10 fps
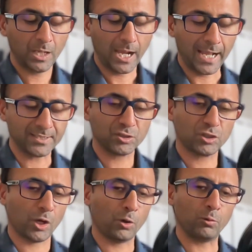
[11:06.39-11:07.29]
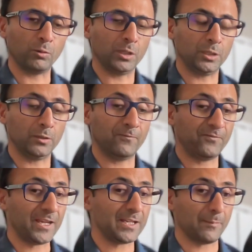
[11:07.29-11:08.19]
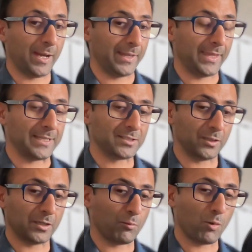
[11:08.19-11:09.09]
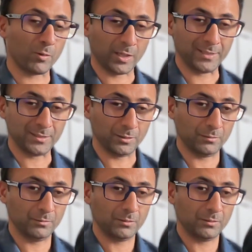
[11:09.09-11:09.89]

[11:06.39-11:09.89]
And so you think about that and say, okay, what would I do?